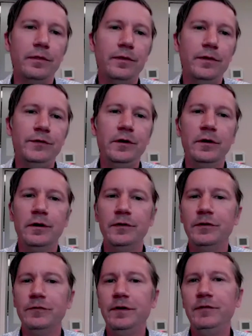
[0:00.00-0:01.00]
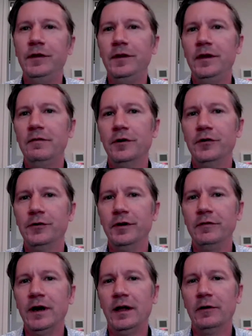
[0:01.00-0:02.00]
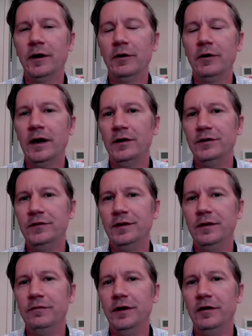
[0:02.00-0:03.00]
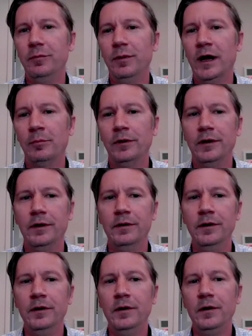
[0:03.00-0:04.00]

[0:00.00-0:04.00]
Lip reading: This year is the 50th anniversary of Colorado College's innovative block plan.